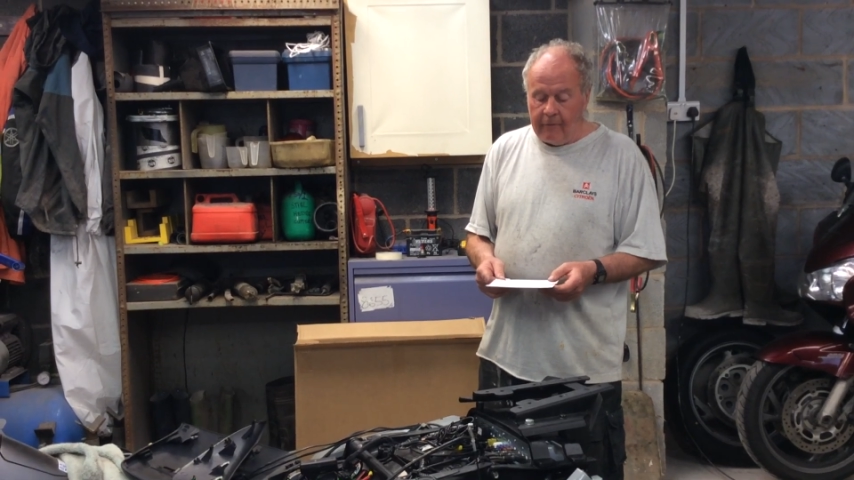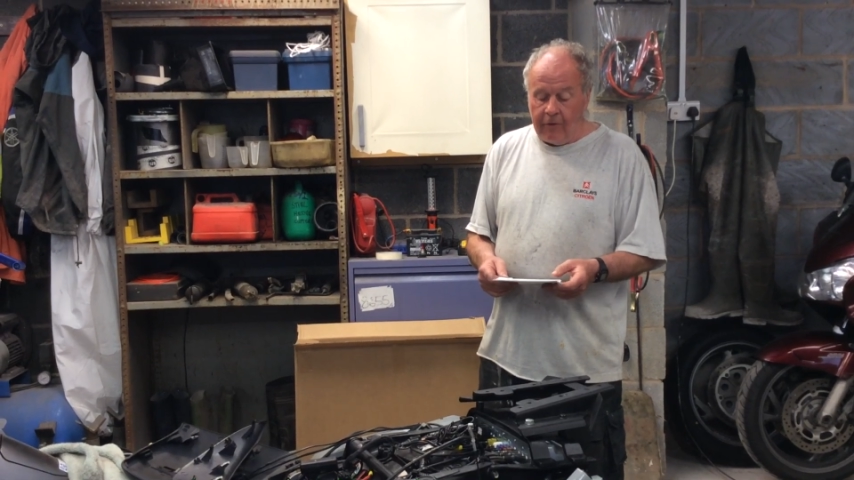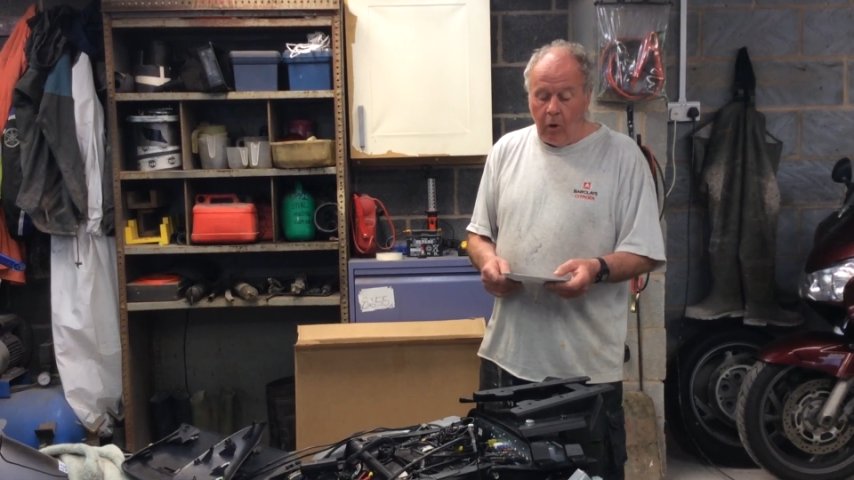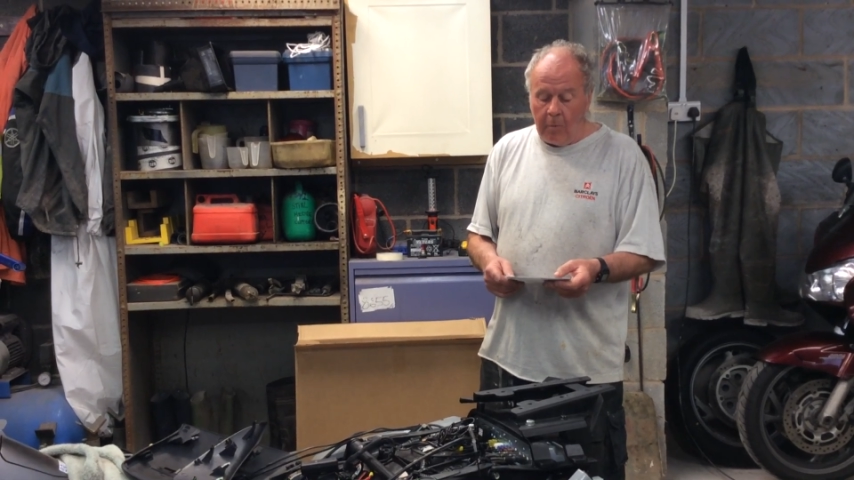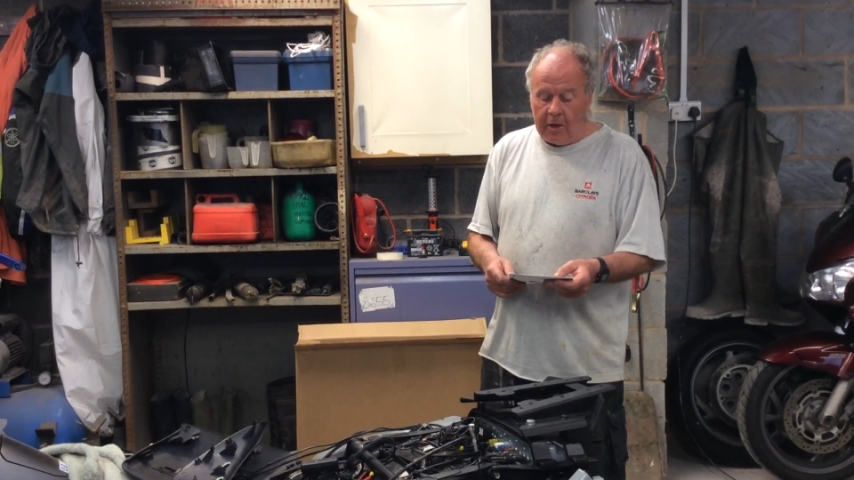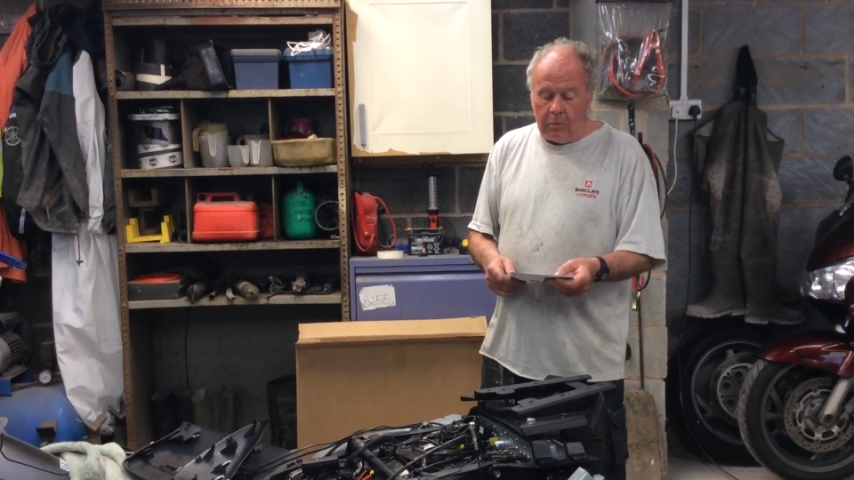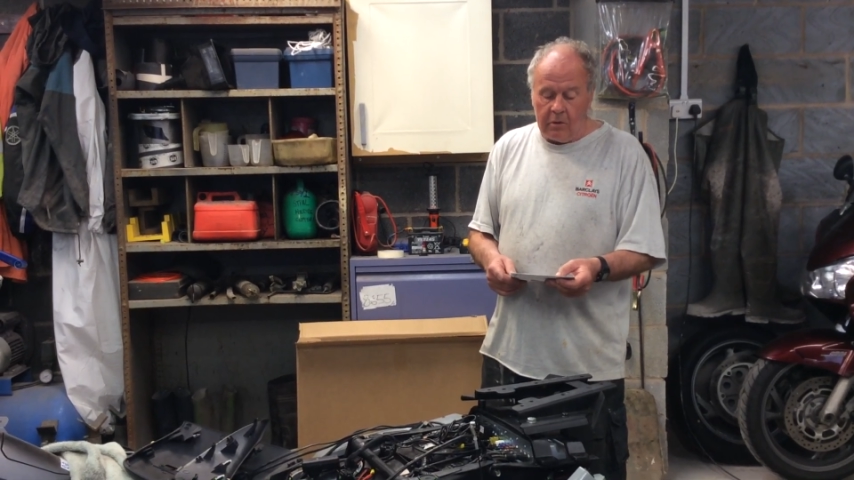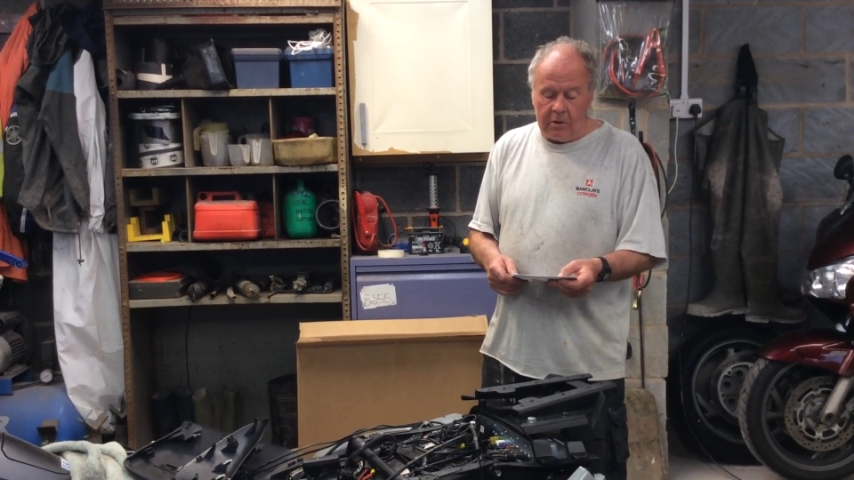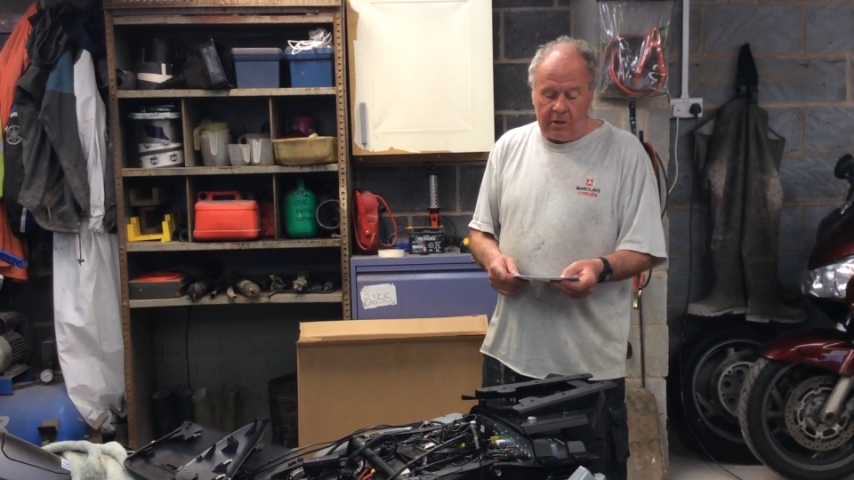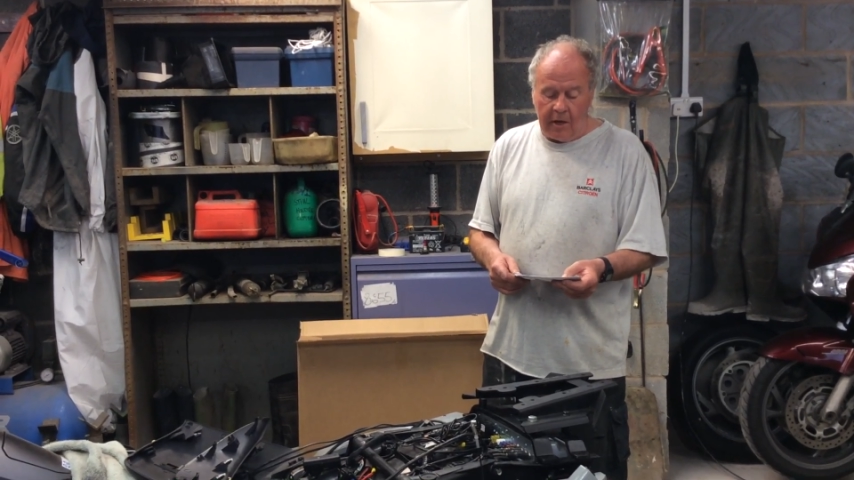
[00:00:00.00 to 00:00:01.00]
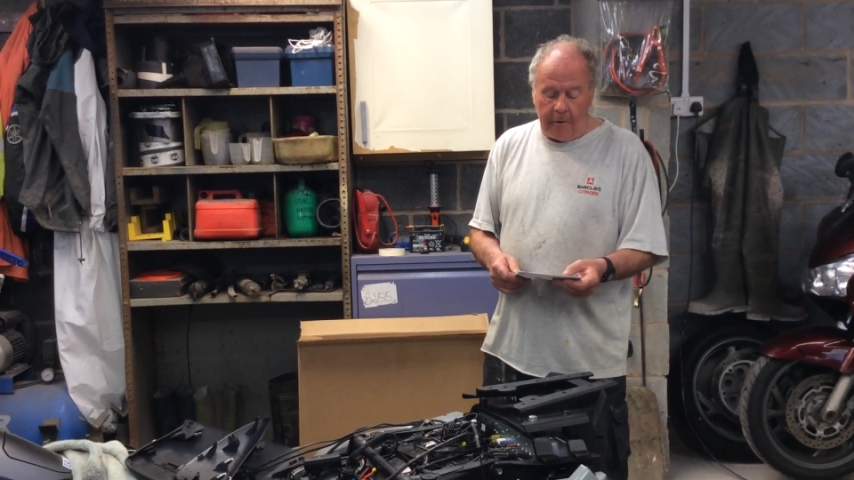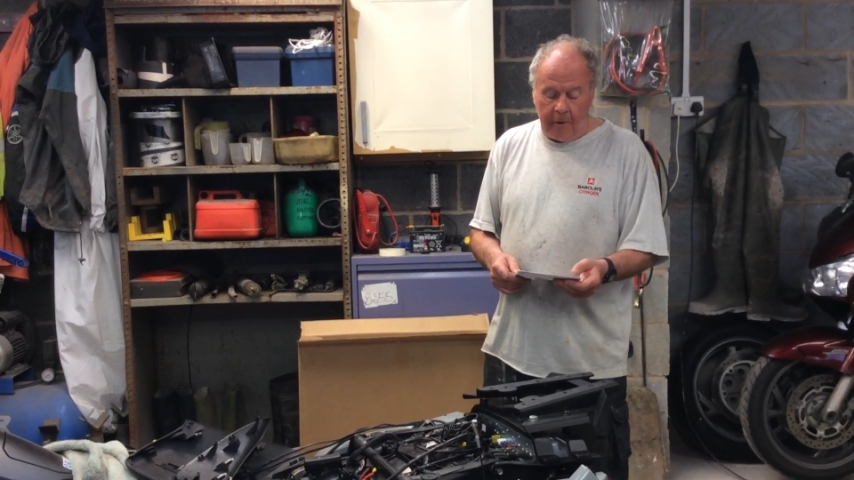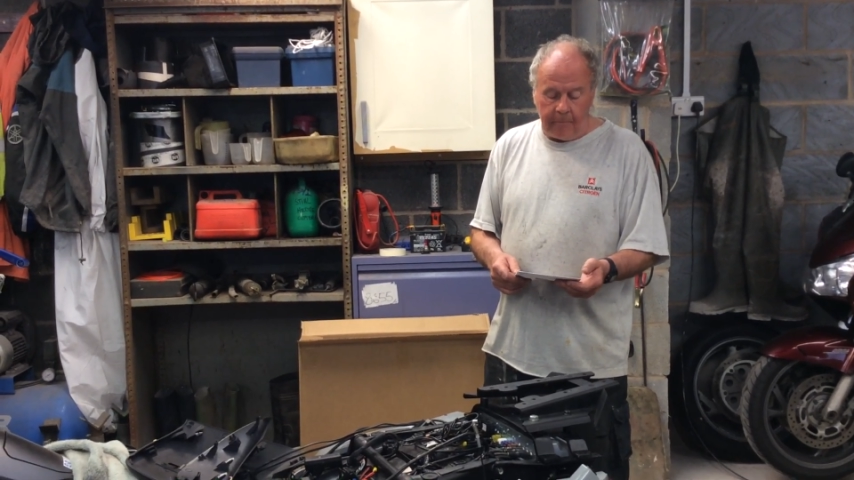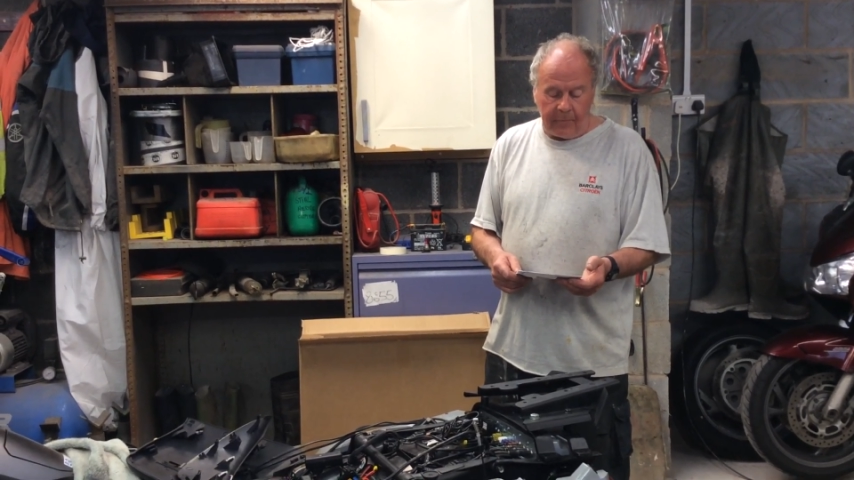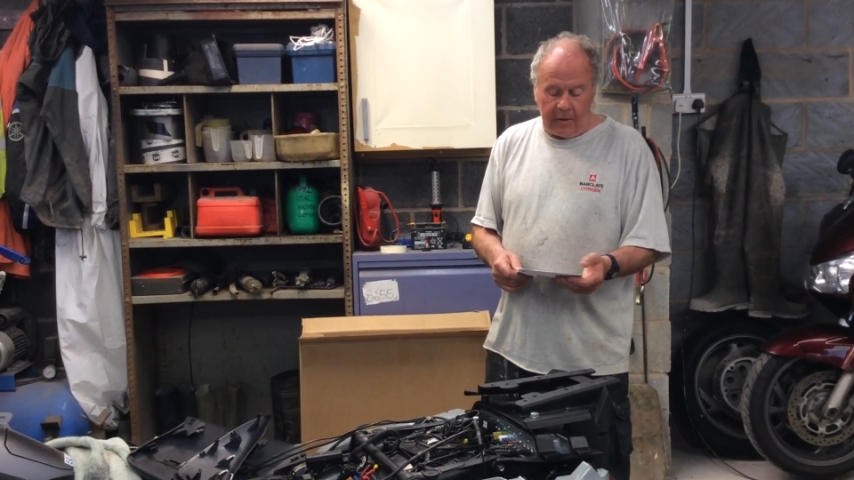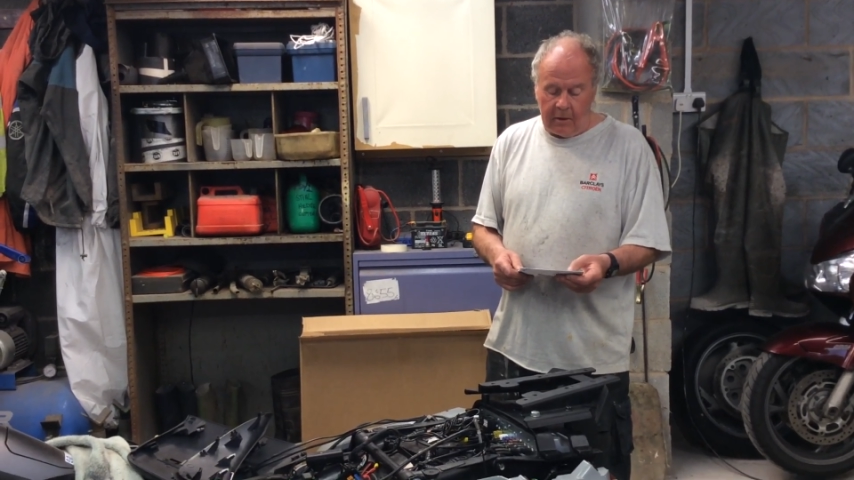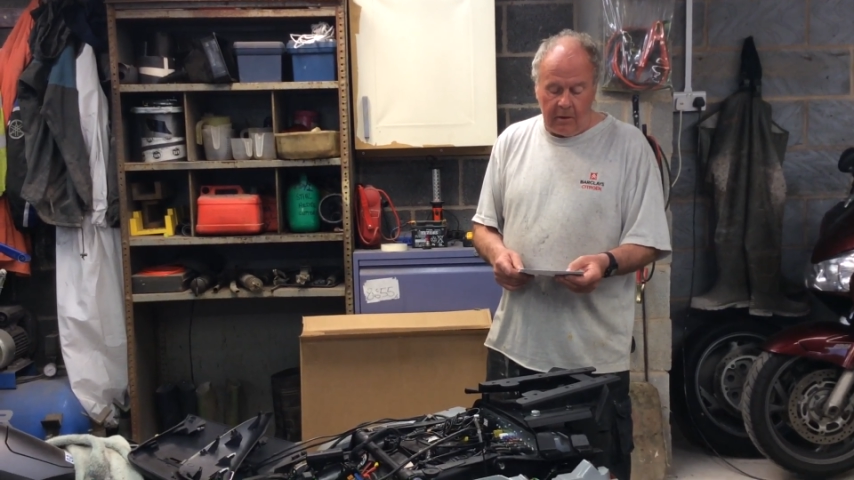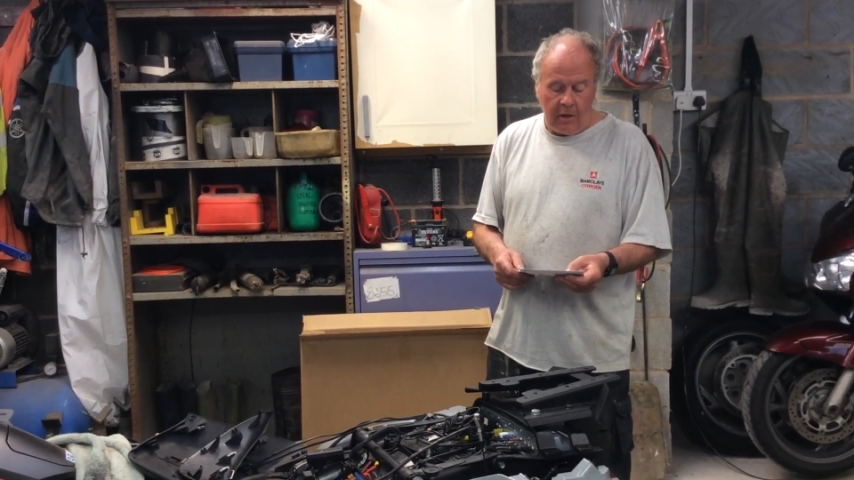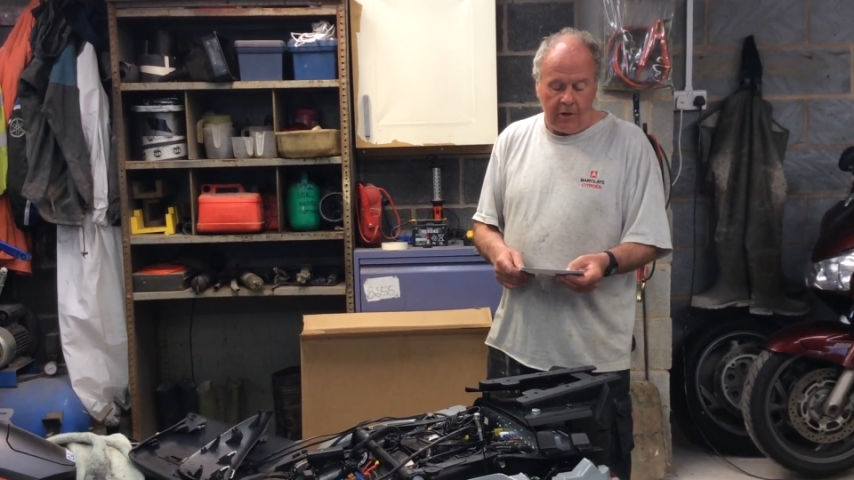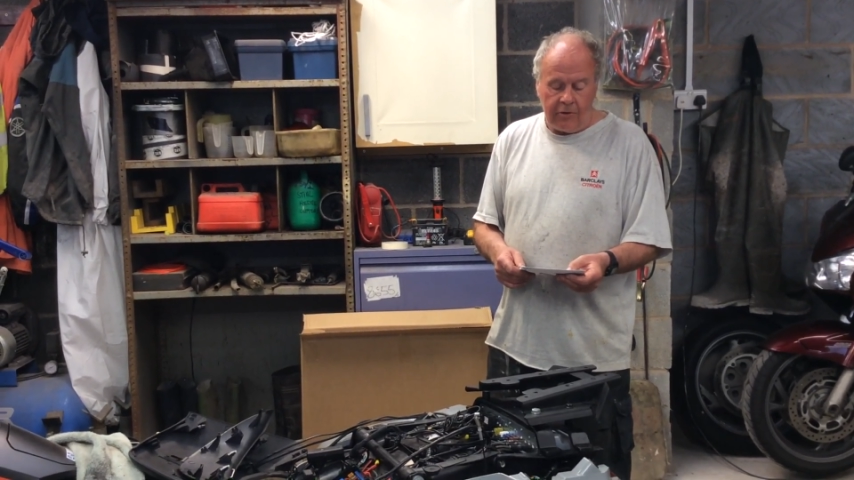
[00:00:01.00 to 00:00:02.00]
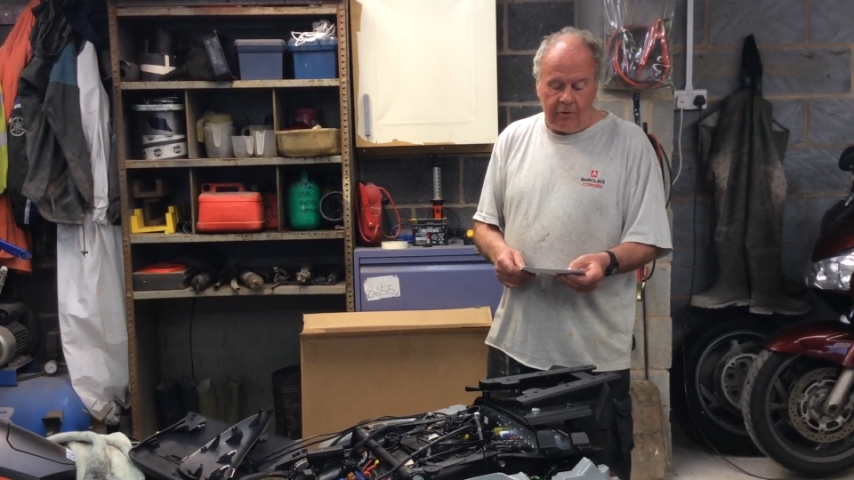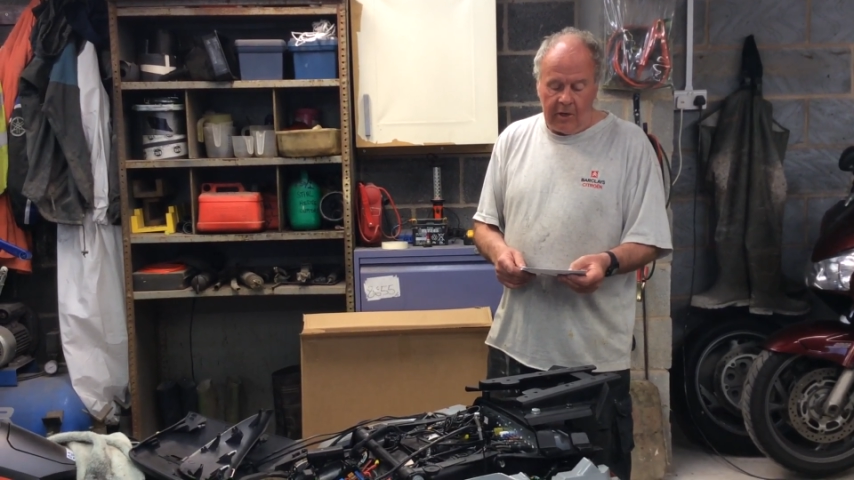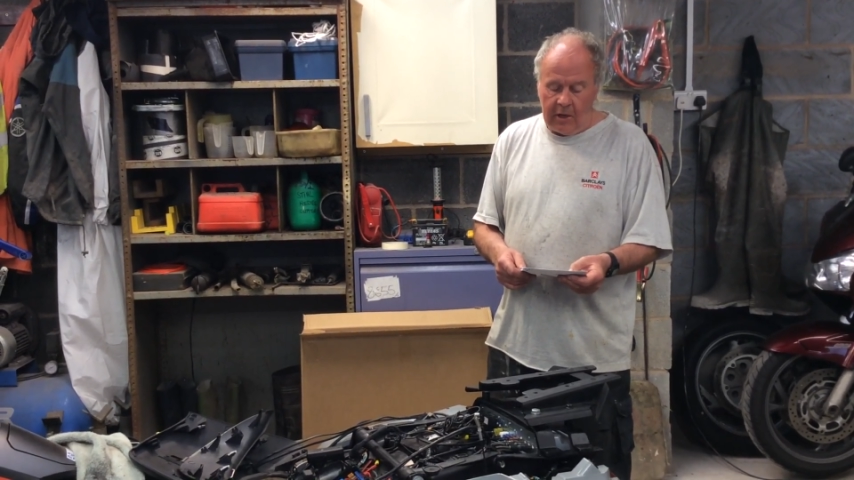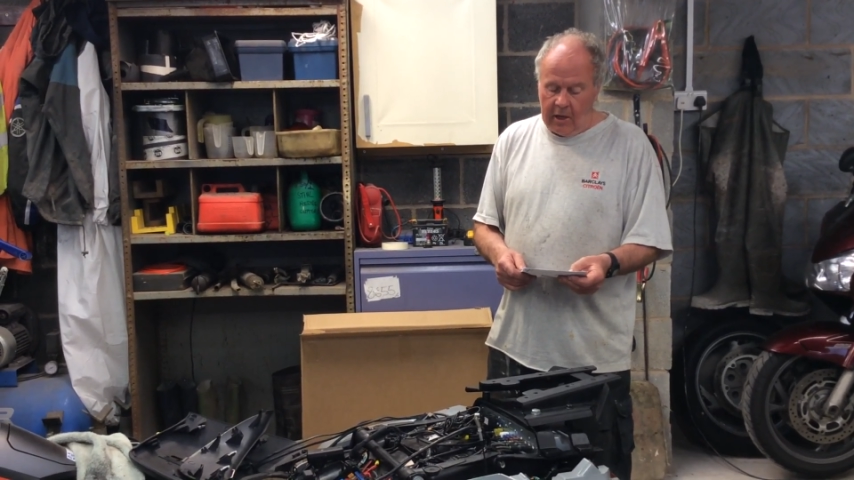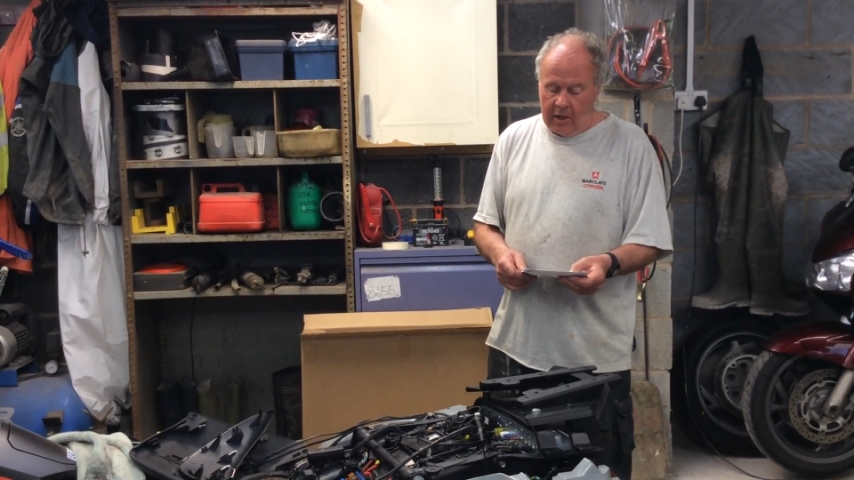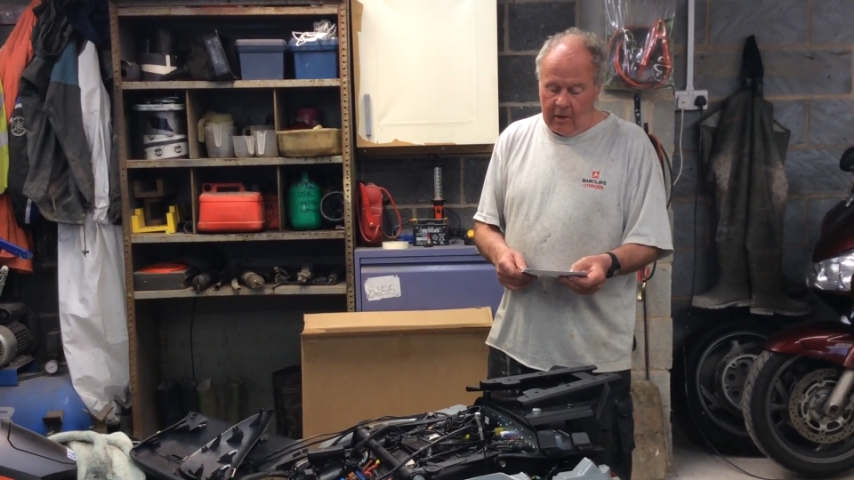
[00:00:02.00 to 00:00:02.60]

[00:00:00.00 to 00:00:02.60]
for me, was £391